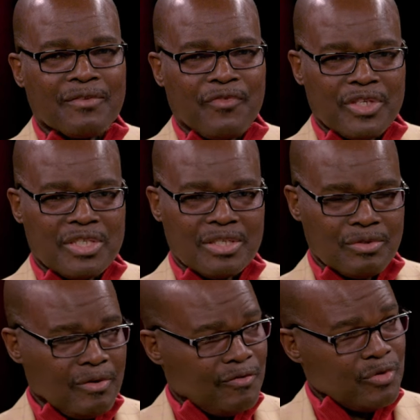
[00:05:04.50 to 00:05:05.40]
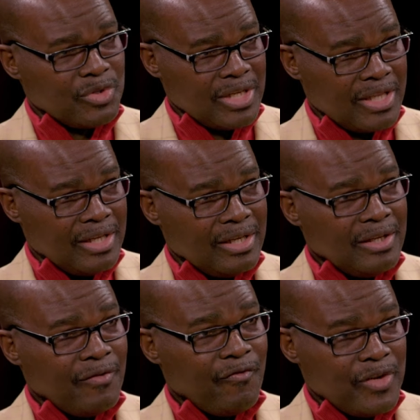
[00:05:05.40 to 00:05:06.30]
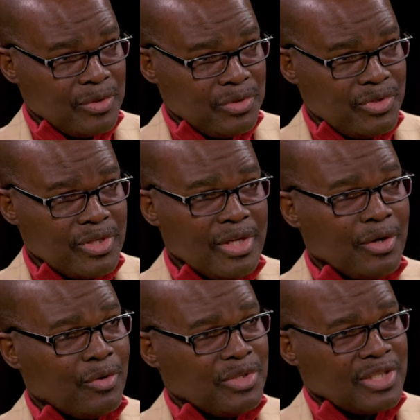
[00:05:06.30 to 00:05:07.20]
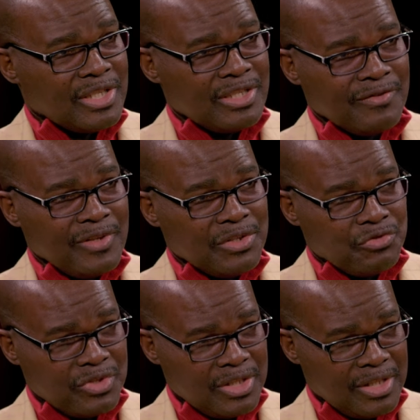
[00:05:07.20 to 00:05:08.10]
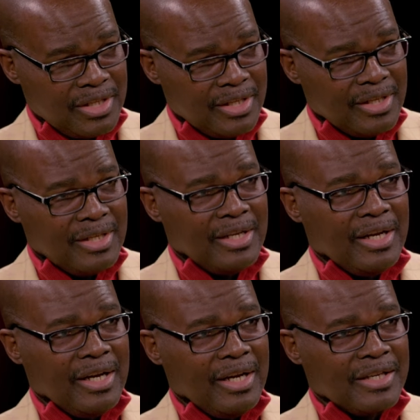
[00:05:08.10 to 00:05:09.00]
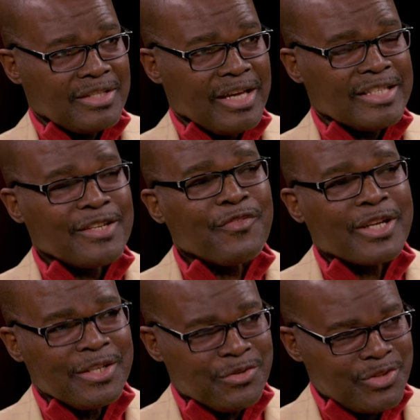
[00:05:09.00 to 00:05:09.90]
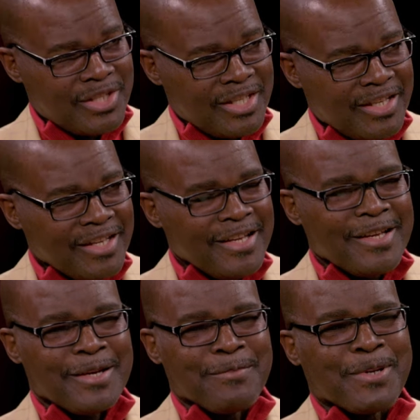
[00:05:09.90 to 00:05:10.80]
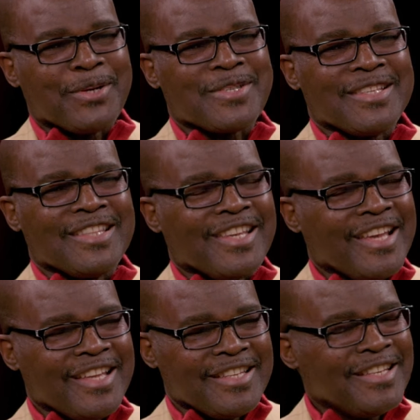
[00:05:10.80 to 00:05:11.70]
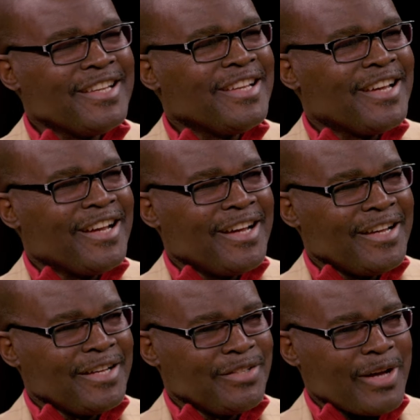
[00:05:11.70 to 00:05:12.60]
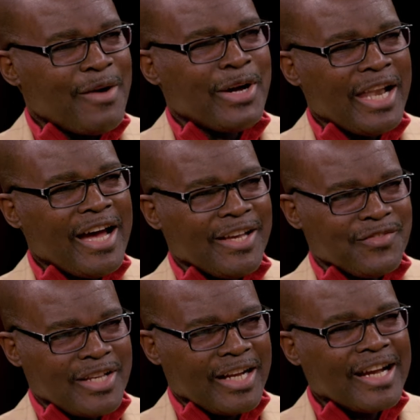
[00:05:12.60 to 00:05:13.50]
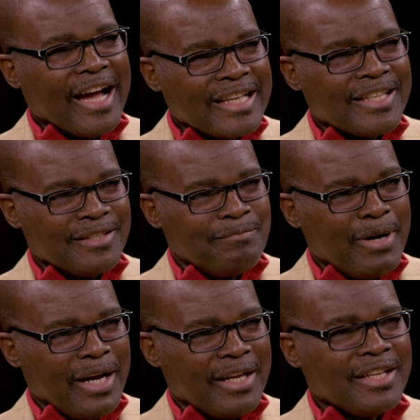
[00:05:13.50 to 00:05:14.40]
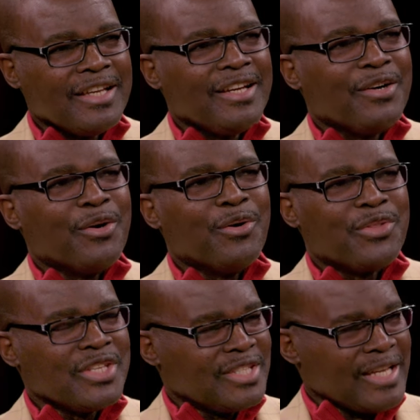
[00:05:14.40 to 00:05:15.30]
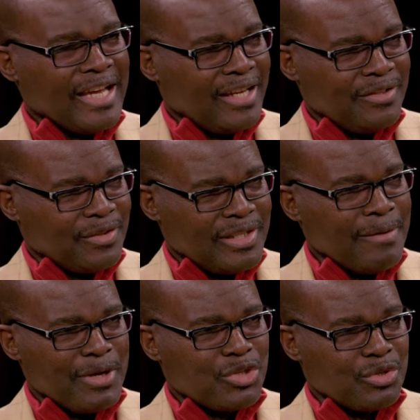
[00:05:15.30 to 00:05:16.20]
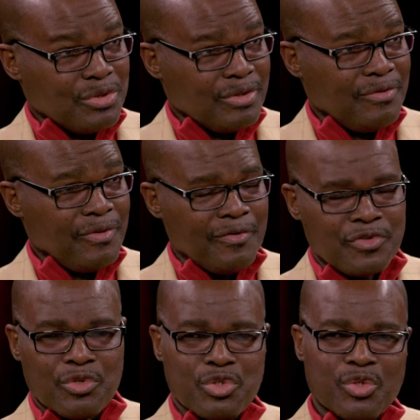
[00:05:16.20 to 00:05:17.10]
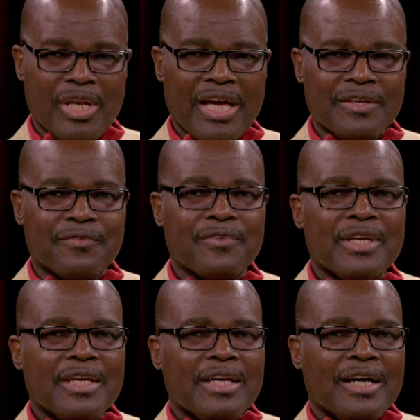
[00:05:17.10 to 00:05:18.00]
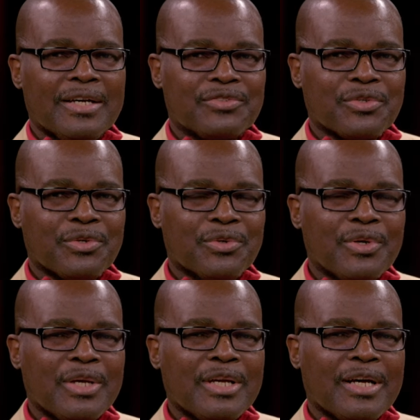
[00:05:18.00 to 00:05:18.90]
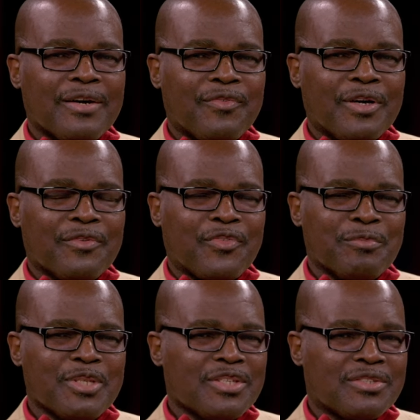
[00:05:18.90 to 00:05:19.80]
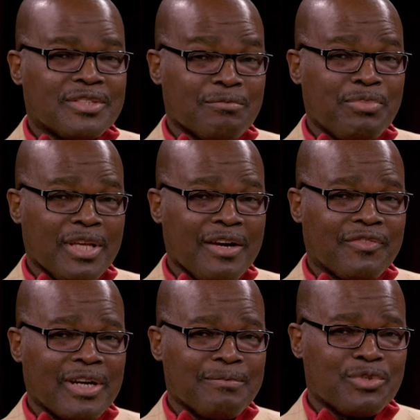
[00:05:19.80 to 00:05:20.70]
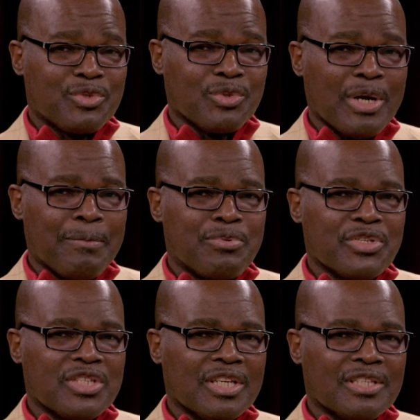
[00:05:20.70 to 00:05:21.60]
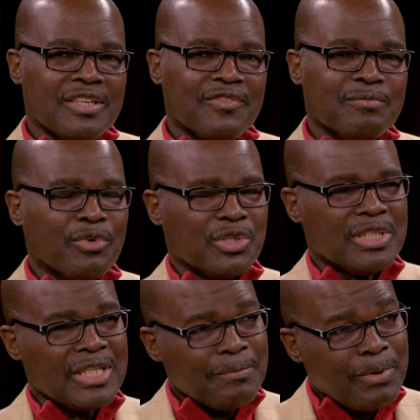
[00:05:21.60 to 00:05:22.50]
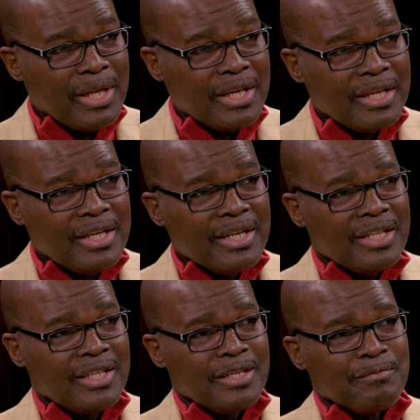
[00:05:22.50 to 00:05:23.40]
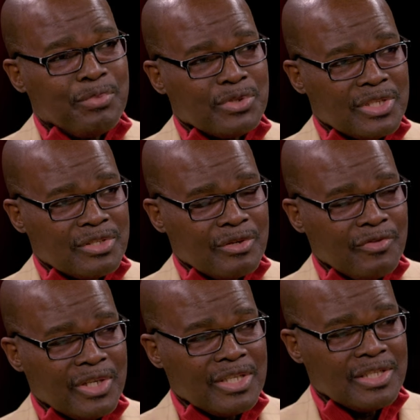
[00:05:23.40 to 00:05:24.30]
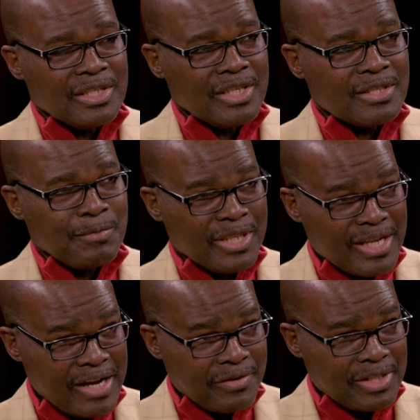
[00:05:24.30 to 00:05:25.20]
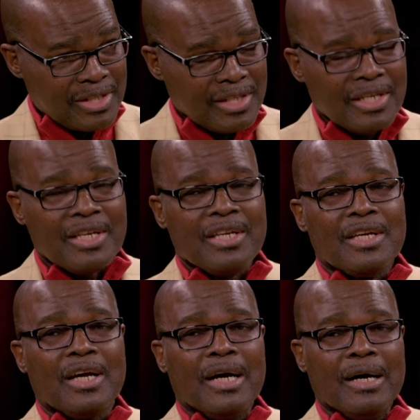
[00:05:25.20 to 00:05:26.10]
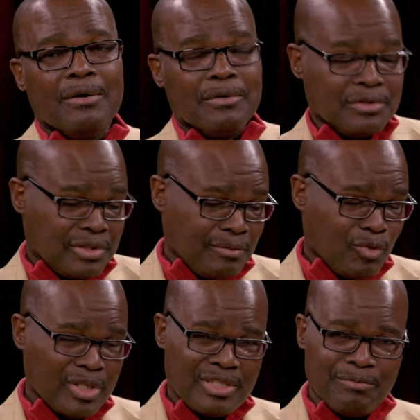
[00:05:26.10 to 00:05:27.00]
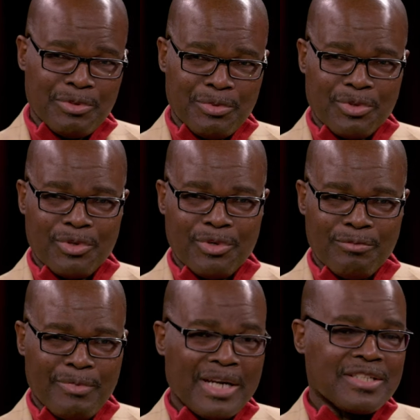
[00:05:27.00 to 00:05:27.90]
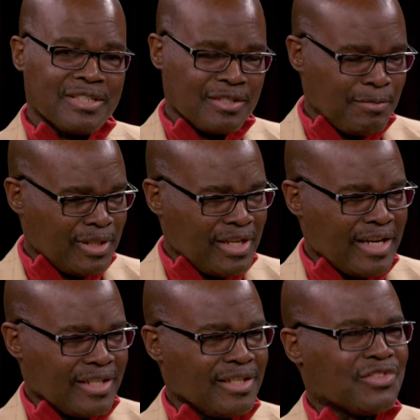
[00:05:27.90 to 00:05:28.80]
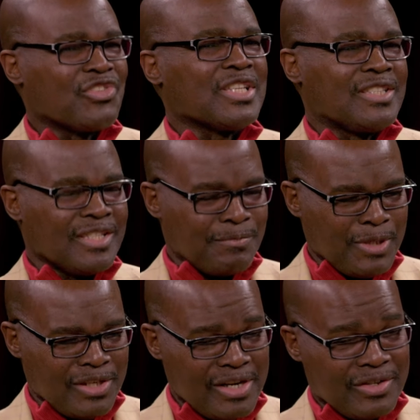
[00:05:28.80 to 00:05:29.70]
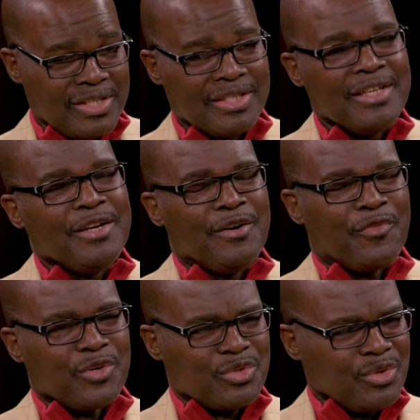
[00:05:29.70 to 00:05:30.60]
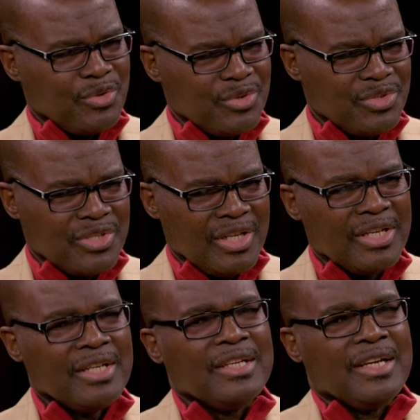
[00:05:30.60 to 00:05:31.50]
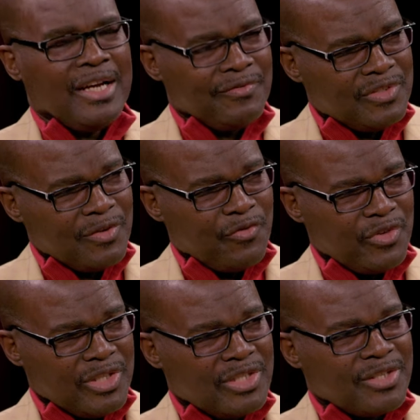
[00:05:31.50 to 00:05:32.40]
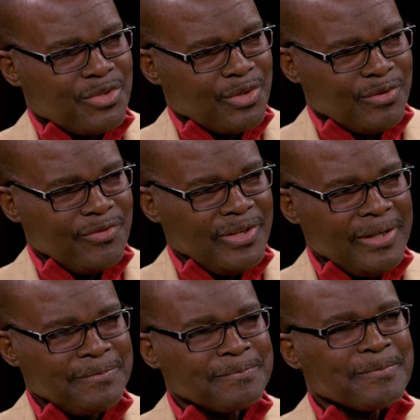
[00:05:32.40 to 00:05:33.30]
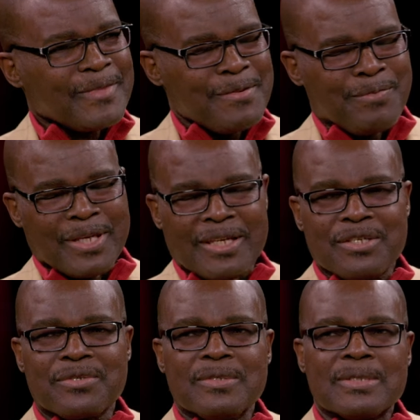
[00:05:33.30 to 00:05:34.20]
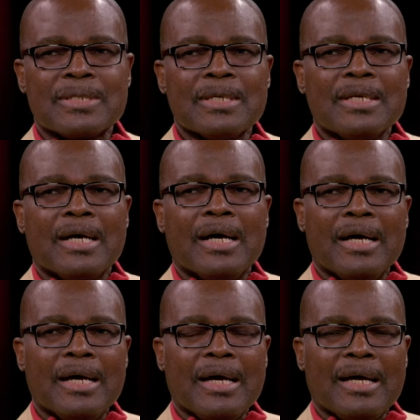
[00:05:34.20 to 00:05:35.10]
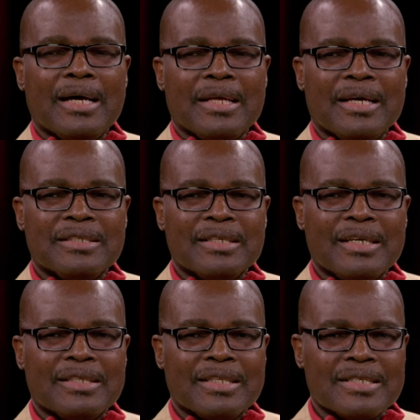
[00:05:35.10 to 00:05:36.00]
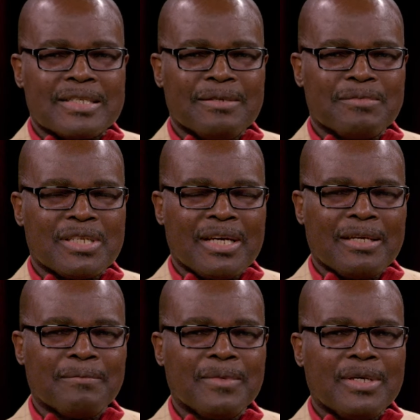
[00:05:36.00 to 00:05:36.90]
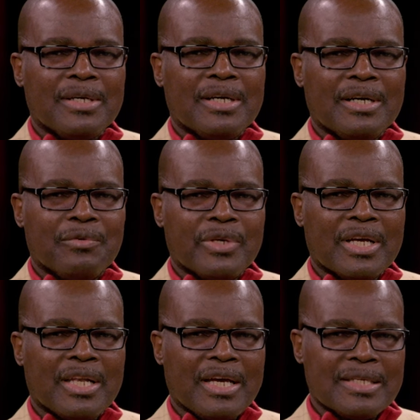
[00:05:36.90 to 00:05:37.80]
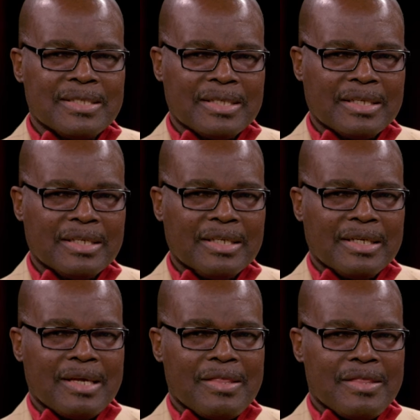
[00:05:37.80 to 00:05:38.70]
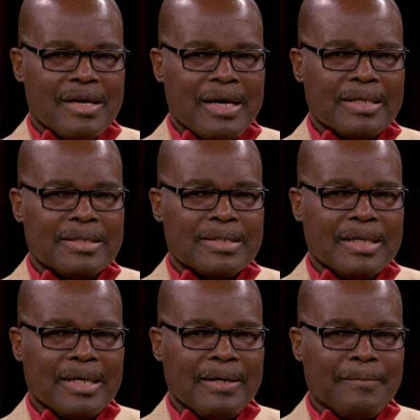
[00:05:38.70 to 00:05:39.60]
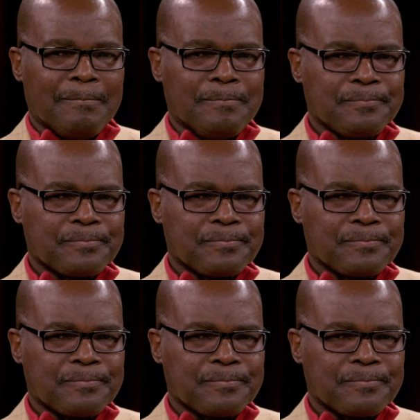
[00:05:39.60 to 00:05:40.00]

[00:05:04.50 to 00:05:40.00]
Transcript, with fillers: features of those other fields, quantitative literacy, uh, scientific literacy, uh, because in the end, uh, you know, our lives are guided by yeah. all these, you know, dimensions of, of social life. Uh, so uh, uh, for me, simply, I've come to appreciate even more deeply mm. the importance of interdisciplinarity, mm -hmm. or some, what some people call multidisciplinarity, transdisciplinarity. Of course, all those have different sort of implications. implications. Mm. and, and at the same time, realizing that. Um,